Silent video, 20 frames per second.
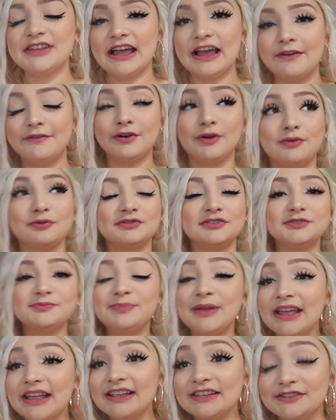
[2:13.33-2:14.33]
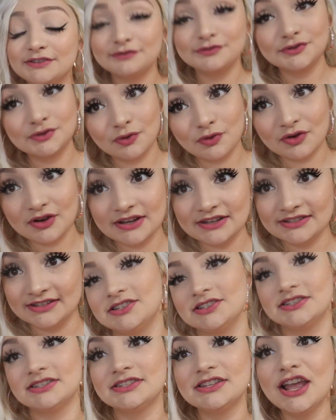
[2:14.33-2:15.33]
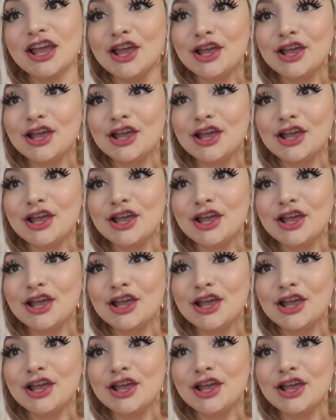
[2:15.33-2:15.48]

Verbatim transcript: to have her own space, of course, and just